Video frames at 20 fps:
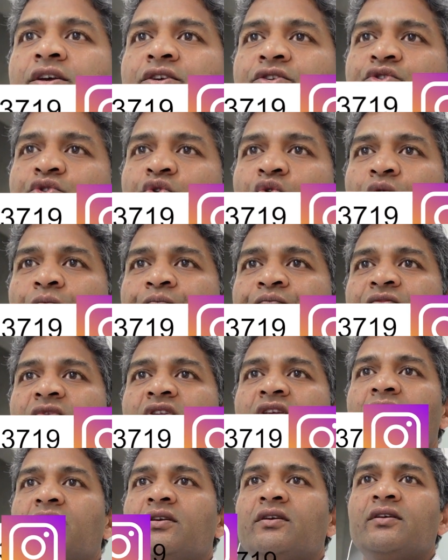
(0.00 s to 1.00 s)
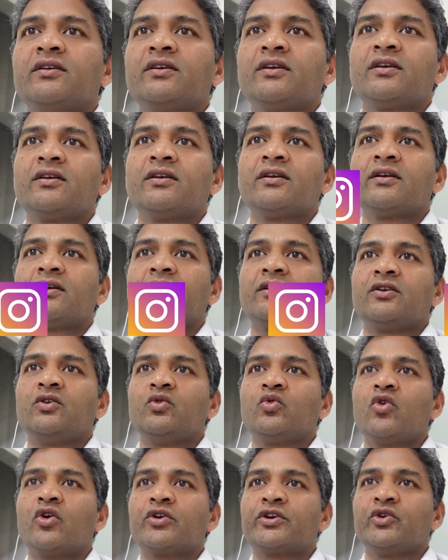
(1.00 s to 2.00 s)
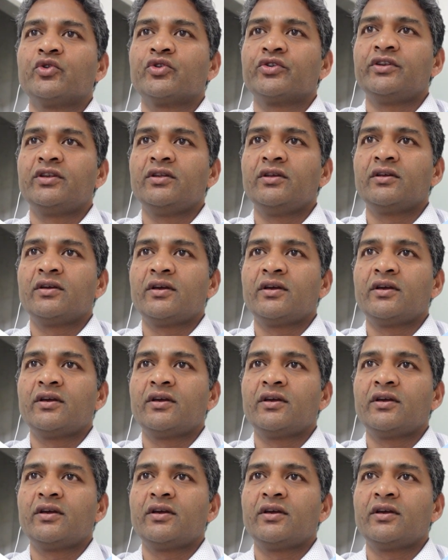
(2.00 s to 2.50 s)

So you got your